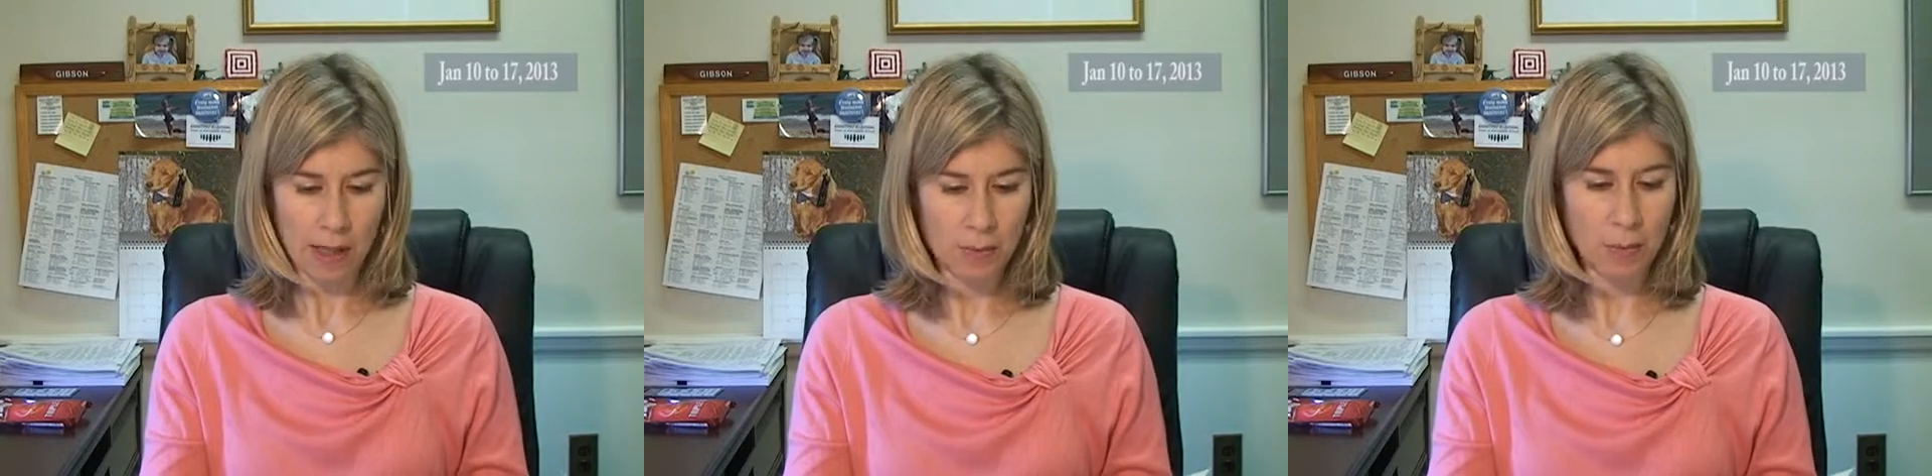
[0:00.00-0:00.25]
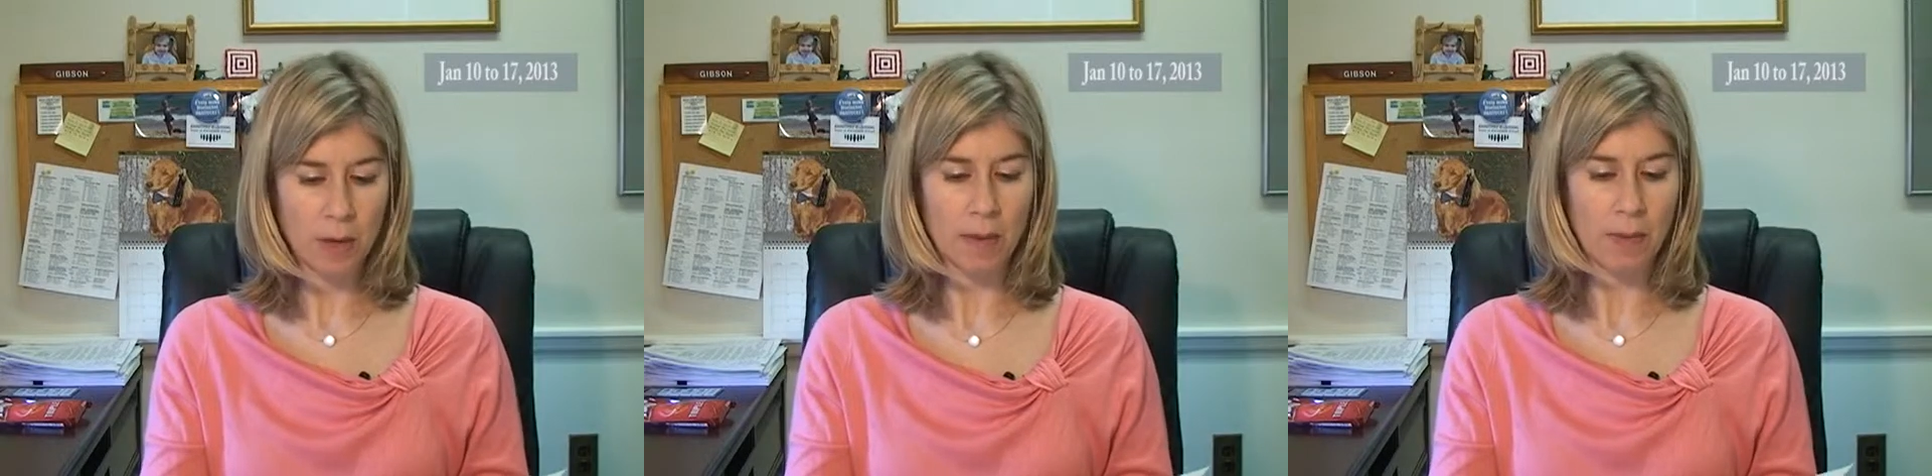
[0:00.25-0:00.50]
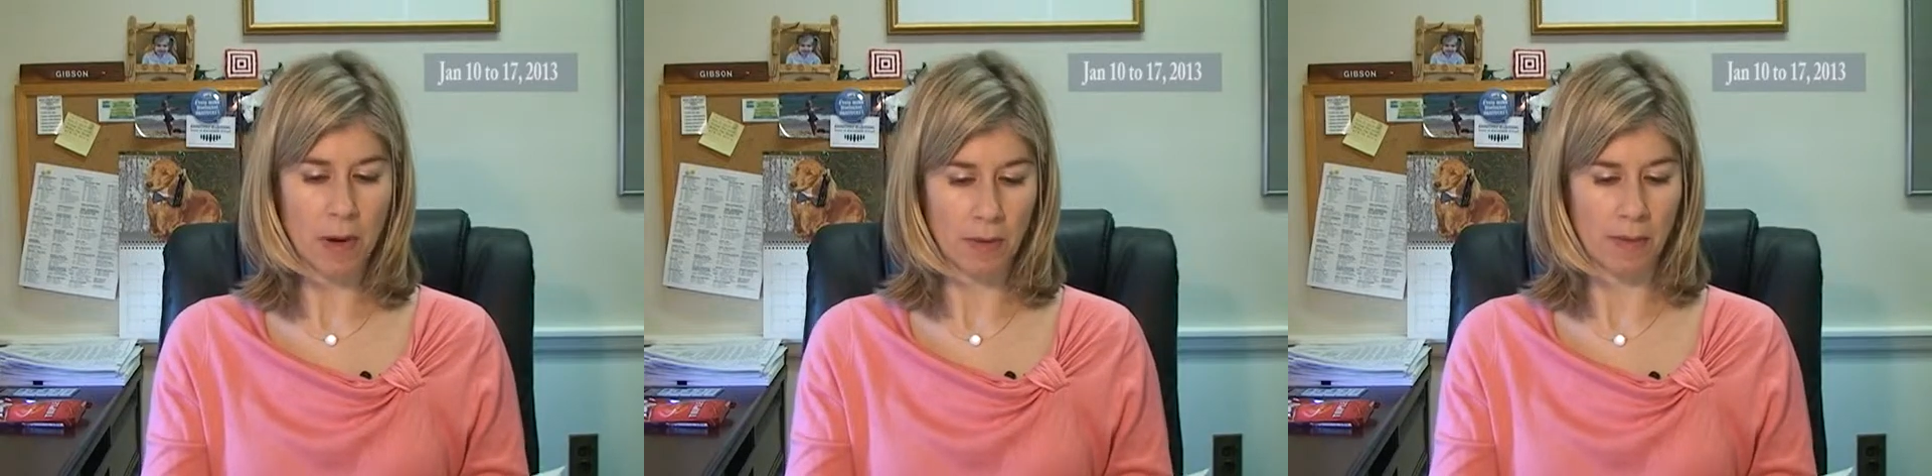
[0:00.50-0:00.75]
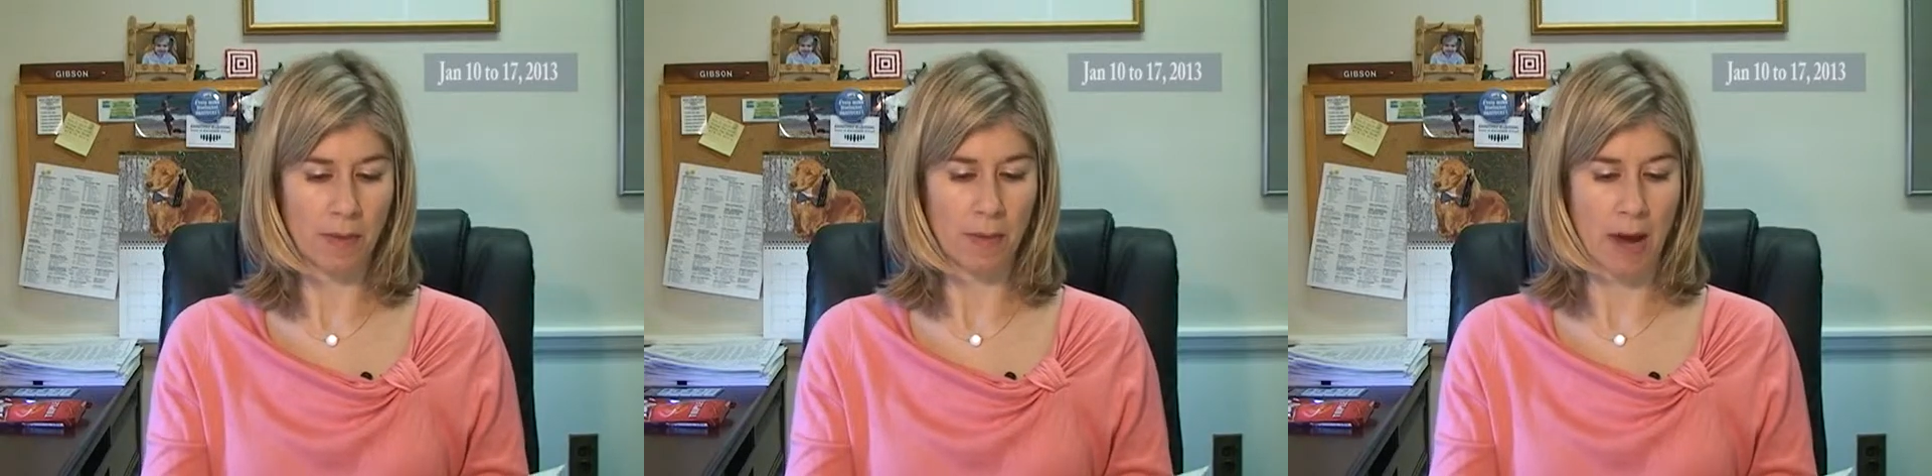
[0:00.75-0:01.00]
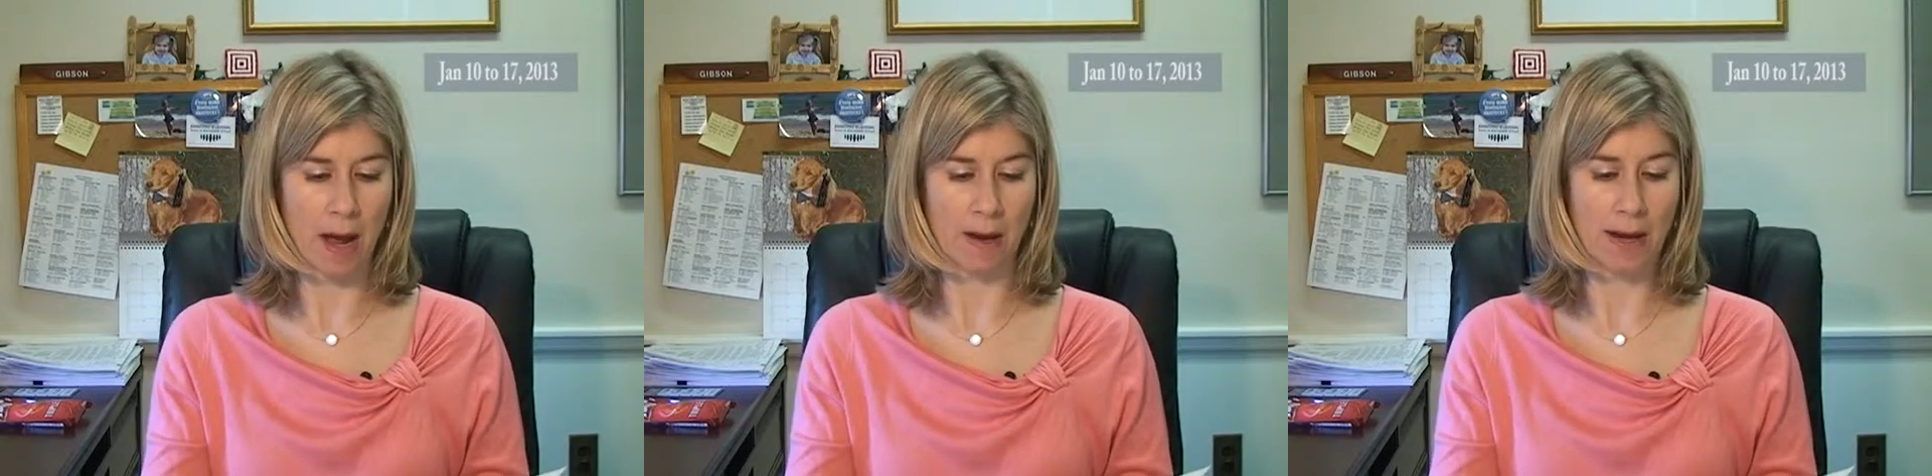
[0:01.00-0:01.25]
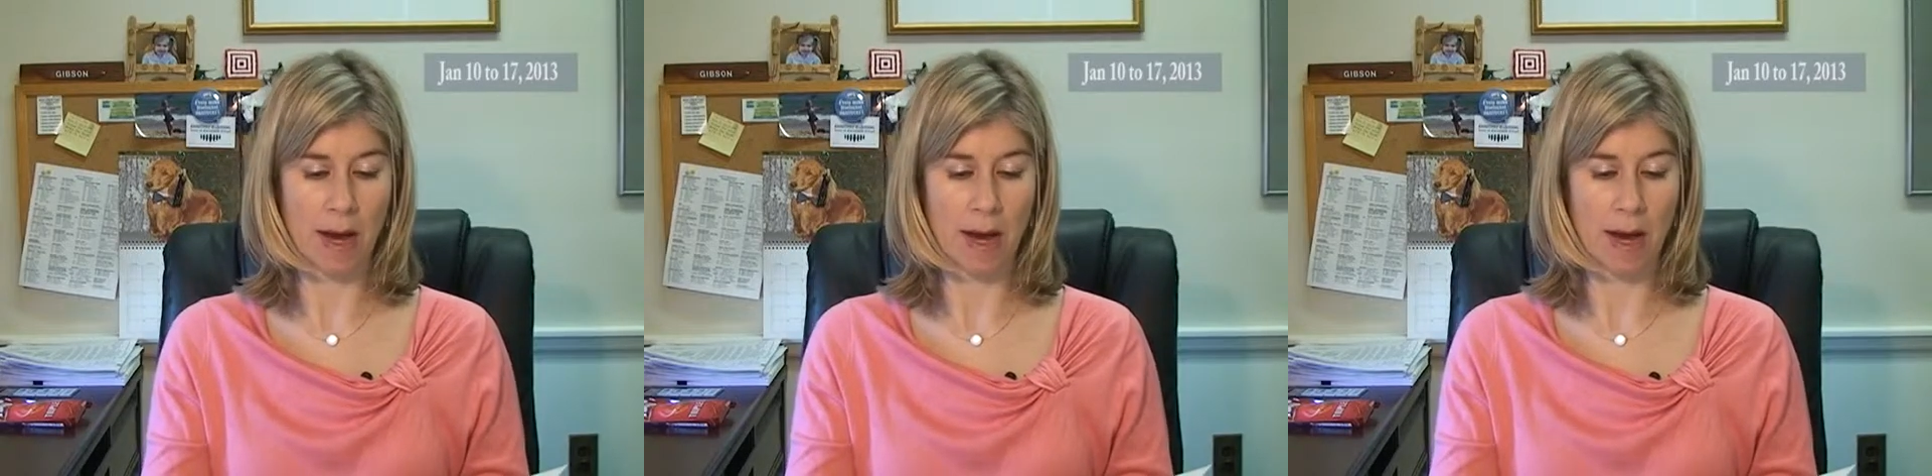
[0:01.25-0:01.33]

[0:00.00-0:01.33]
He's putting both of them on.